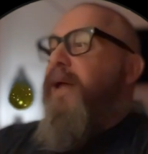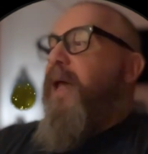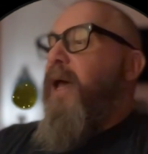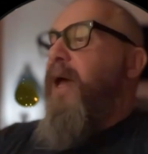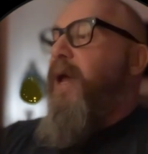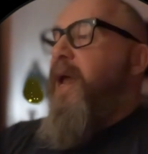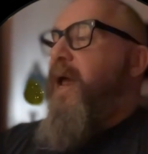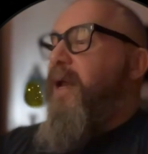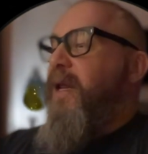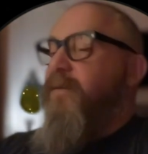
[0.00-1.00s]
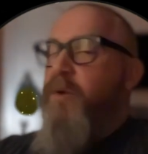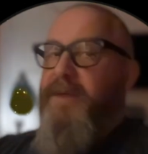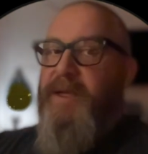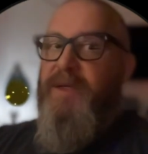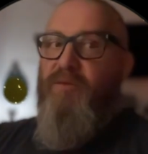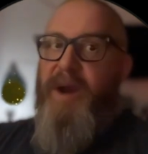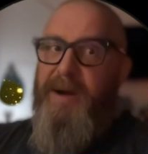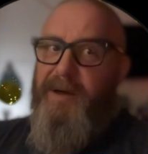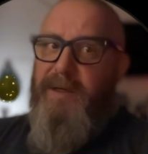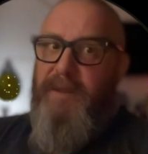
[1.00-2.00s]
And even with the
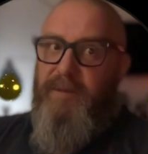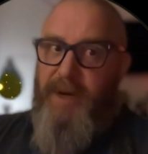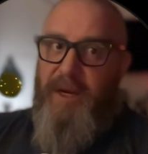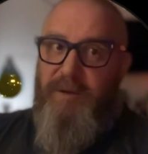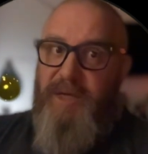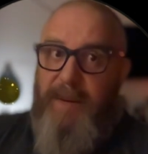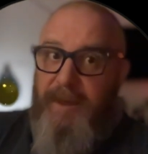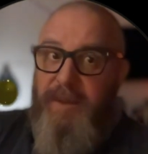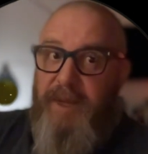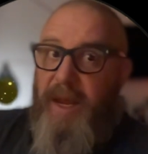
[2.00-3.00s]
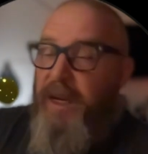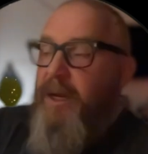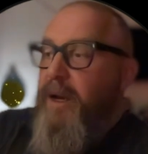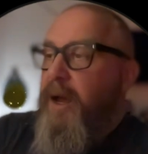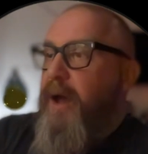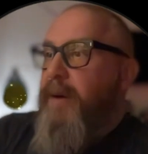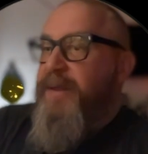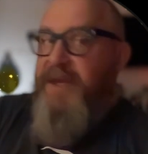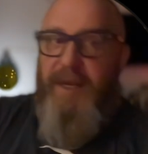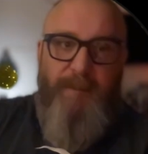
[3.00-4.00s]
radio jamming tech, and
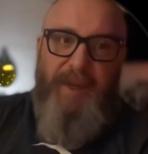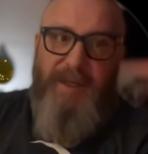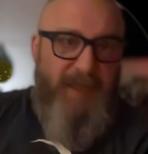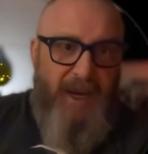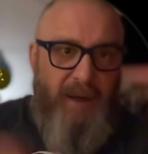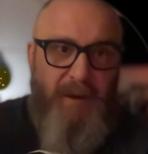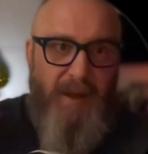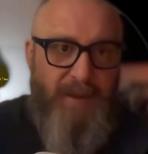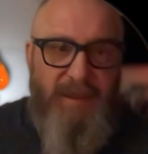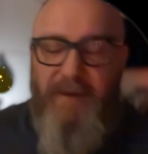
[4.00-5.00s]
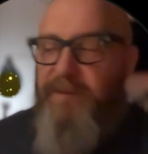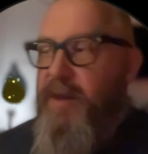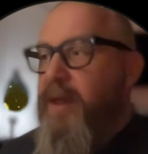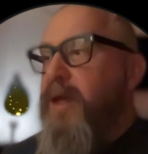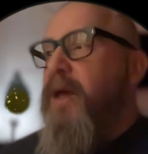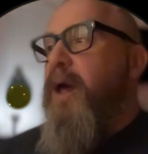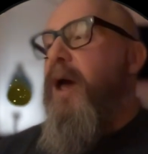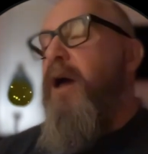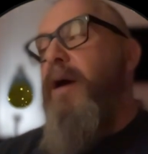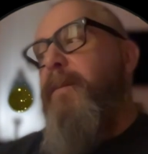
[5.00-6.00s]
the EMP tech, and all that stuff,
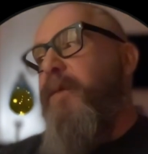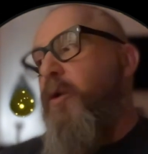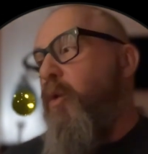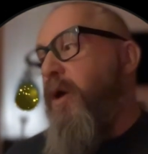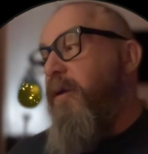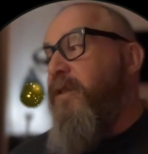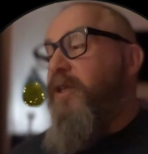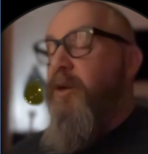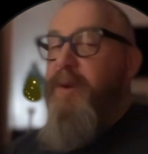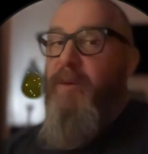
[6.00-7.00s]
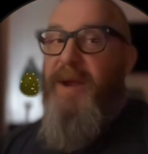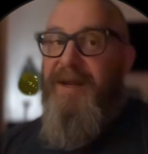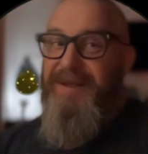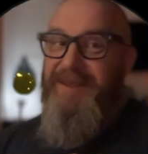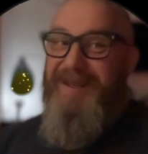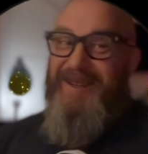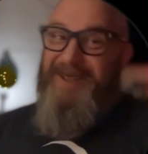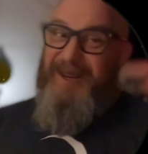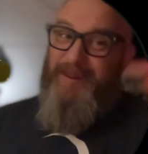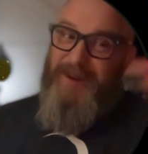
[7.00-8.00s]
there will still be ways to
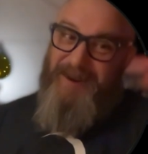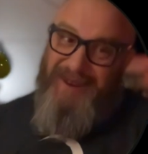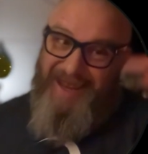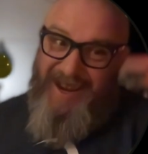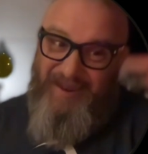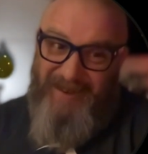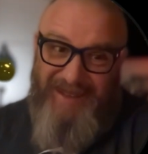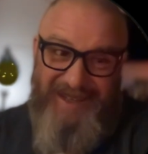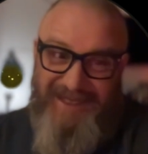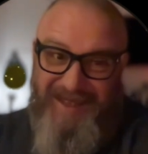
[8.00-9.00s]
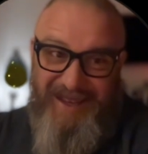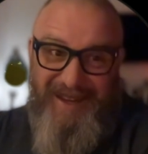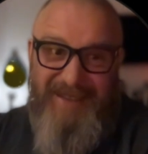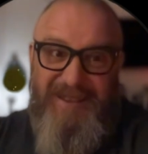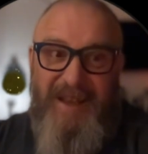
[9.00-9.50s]
communicate with these things.